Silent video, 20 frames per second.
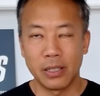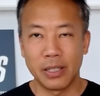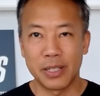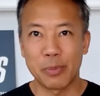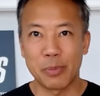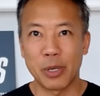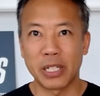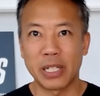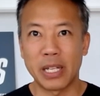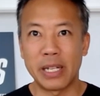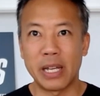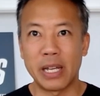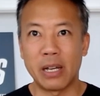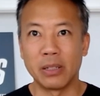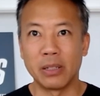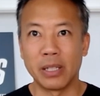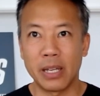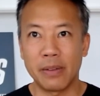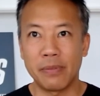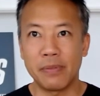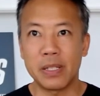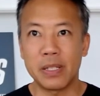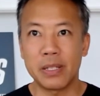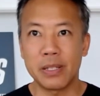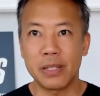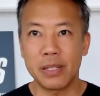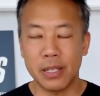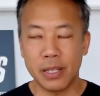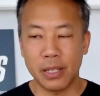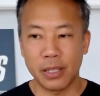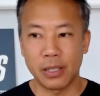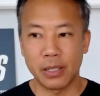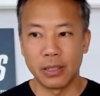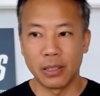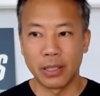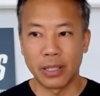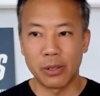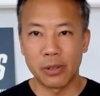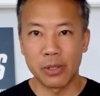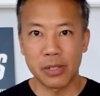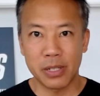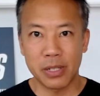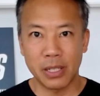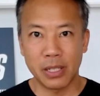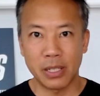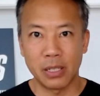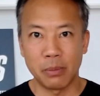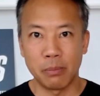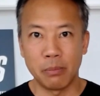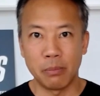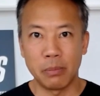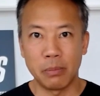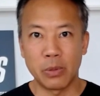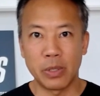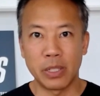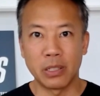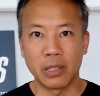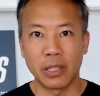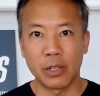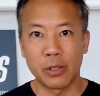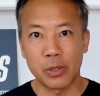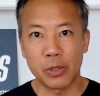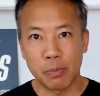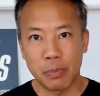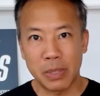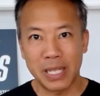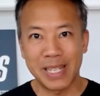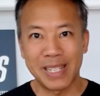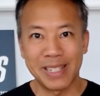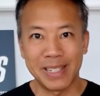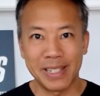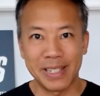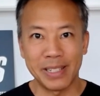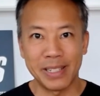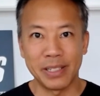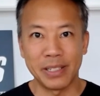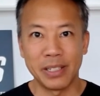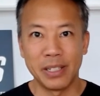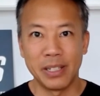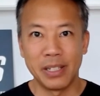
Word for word: Let's break that down. Life is C, the letter C between the letters B and D,